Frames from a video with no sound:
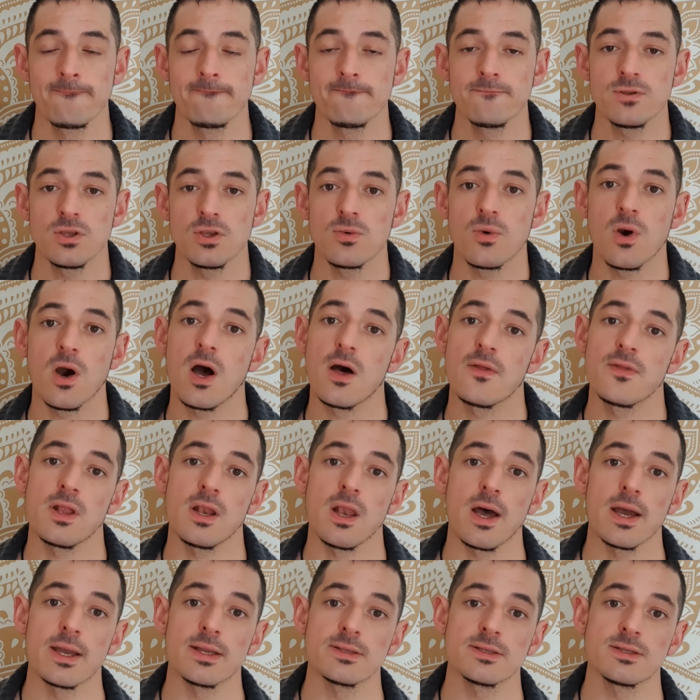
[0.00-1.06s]
You are the
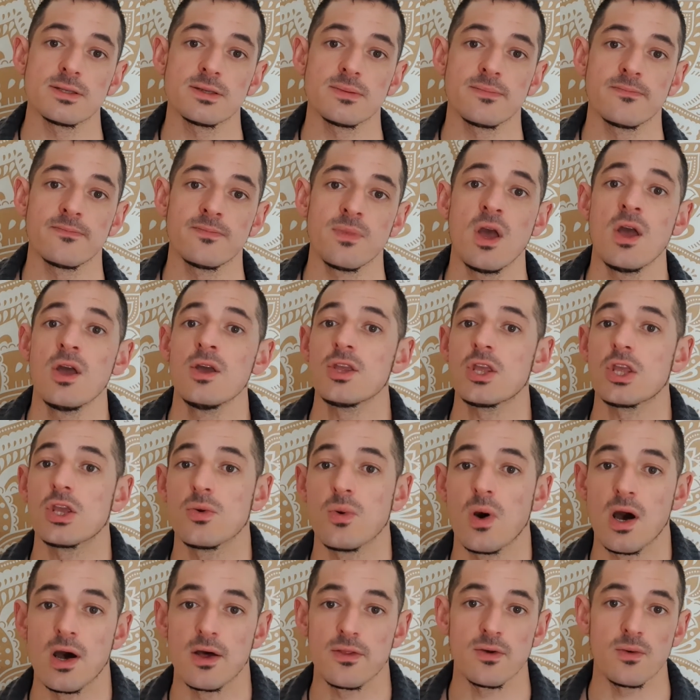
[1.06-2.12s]
light. You
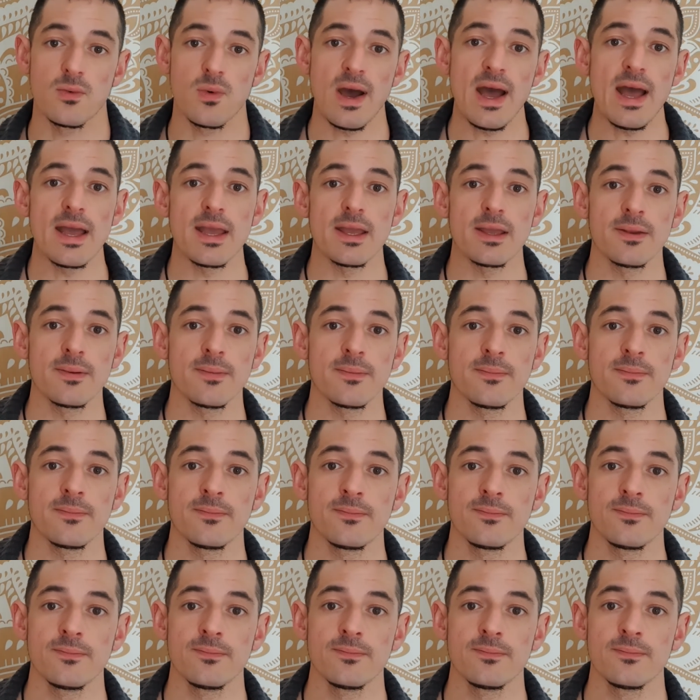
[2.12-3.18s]
are the way.
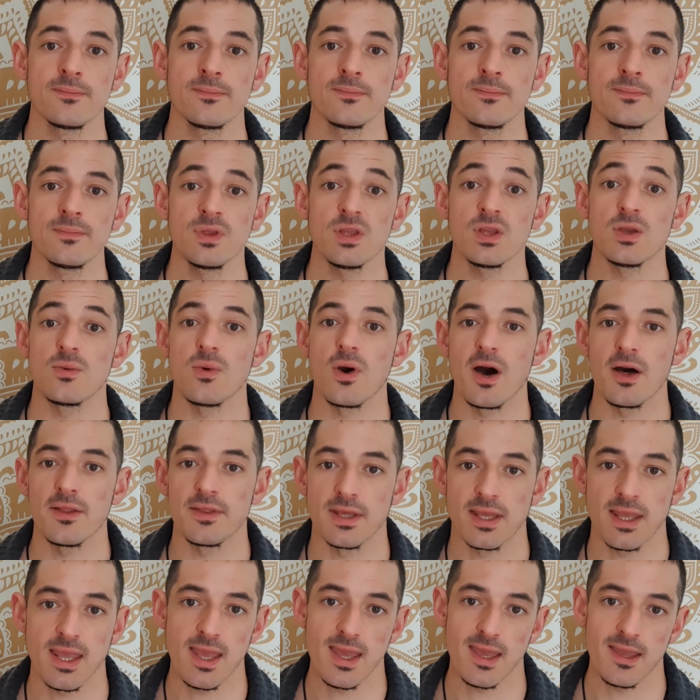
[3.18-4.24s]
You are the
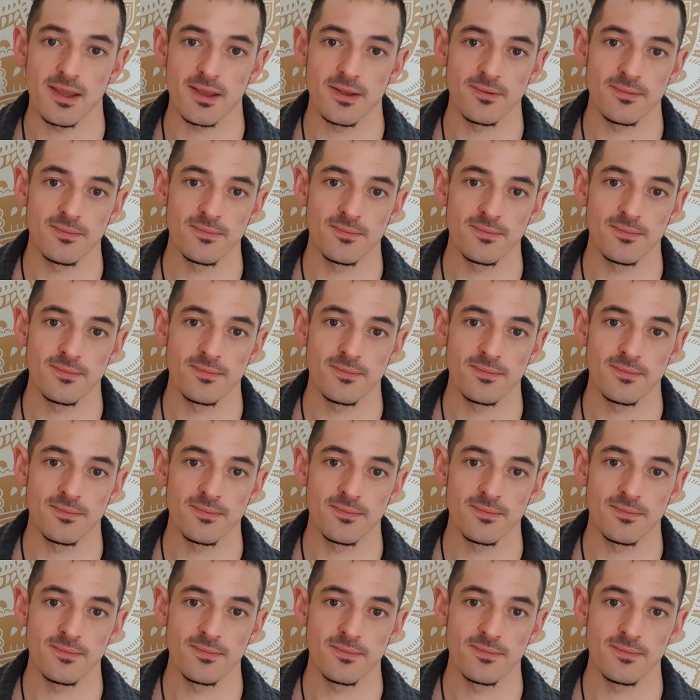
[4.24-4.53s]
key.